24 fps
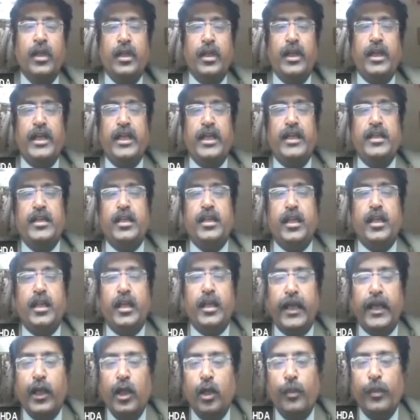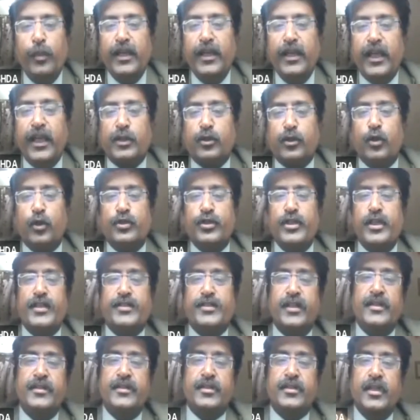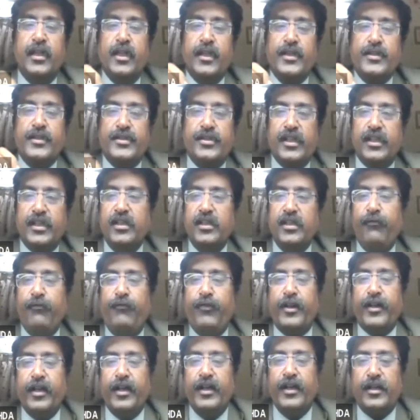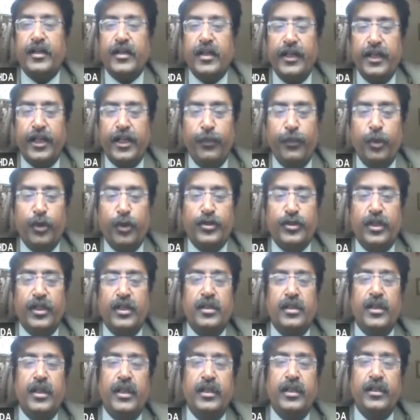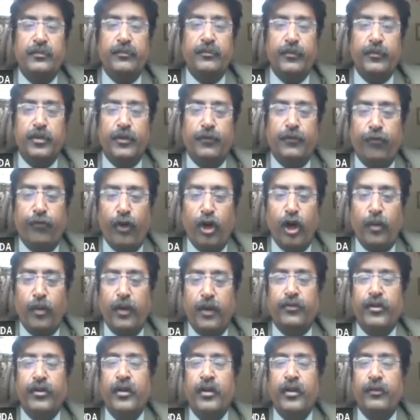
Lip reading: And alumni associations significant contribution in the form of